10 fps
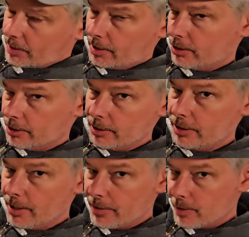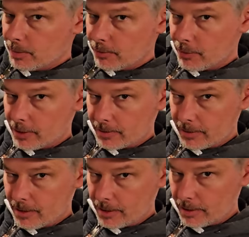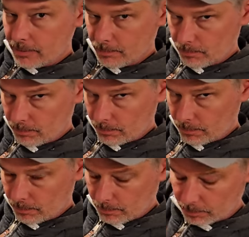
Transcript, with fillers: I should have done this before I started. Mm.